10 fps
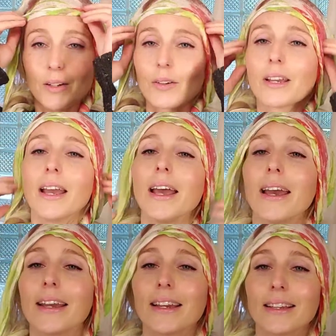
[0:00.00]

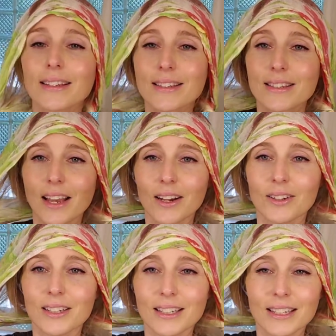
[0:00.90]
Okay, so
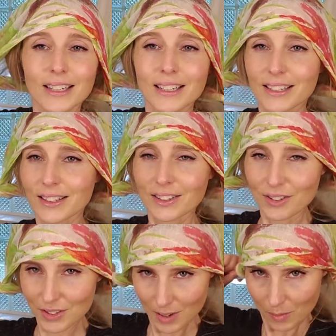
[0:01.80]

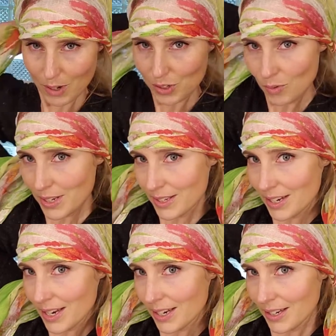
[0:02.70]
they're somewhat
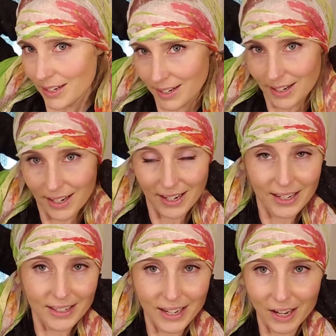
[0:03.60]
twisted.
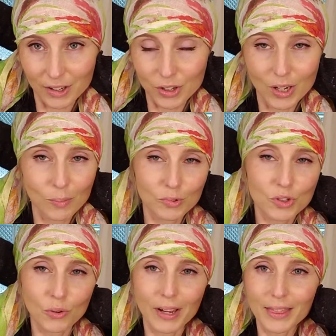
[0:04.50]
Now you can
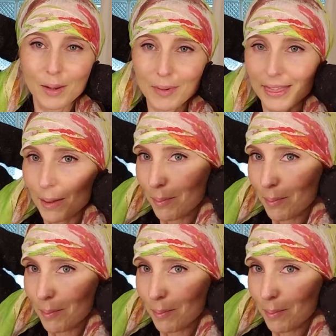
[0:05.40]
join them in the